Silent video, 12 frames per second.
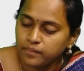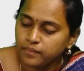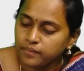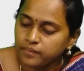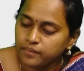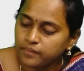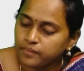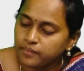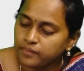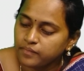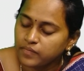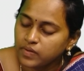
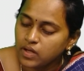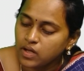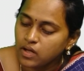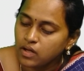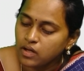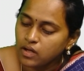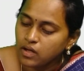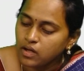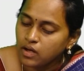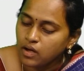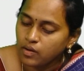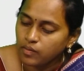
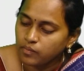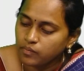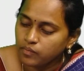[no speech]